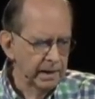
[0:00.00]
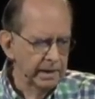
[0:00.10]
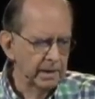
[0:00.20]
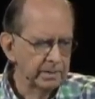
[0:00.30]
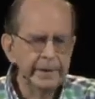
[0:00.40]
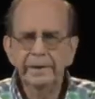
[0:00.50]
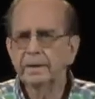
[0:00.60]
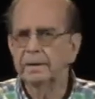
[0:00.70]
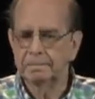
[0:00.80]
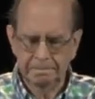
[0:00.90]
Now, a
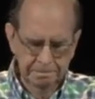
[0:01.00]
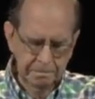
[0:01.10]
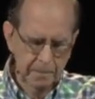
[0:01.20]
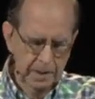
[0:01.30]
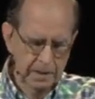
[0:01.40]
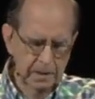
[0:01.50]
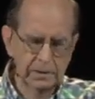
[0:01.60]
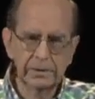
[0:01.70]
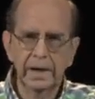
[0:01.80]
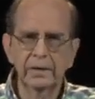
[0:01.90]
pendulum
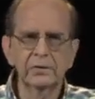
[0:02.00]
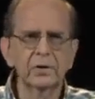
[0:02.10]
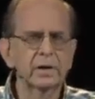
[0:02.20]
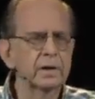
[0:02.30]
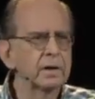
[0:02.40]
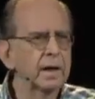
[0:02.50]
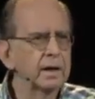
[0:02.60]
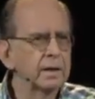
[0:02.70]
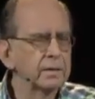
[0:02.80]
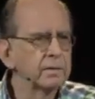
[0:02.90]
is
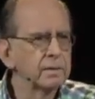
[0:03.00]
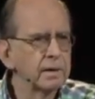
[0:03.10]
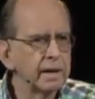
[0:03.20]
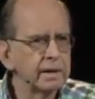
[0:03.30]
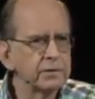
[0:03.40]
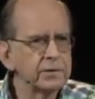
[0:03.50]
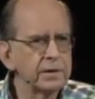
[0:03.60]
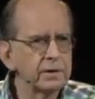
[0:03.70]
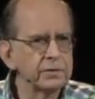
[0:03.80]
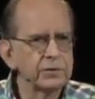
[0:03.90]
actually like a
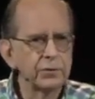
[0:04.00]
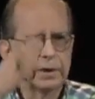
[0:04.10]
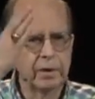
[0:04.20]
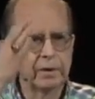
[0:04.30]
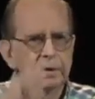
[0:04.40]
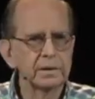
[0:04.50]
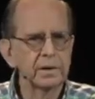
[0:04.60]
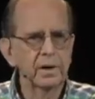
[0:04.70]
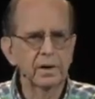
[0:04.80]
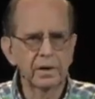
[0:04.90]
single string on a
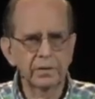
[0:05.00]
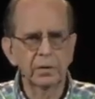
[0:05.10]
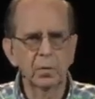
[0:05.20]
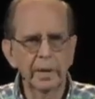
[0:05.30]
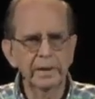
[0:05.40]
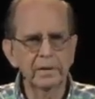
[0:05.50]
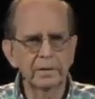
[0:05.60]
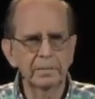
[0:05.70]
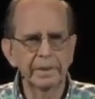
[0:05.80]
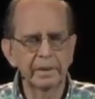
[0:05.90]
guitar, and the weight on
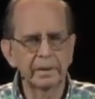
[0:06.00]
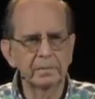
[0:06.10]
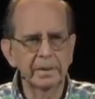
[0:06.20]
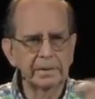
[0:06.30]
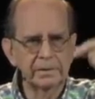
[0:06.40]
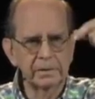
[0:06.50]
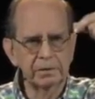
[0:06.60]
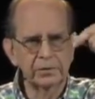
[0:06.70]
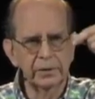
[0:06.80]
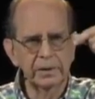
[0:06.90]
the pendulum makes the
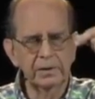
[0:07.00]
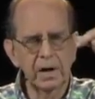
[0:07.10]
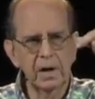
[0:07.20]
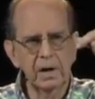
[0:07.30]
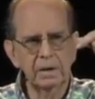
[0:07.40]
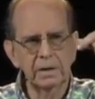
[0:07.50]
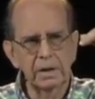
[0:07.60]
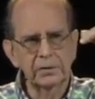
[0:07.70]
string taut.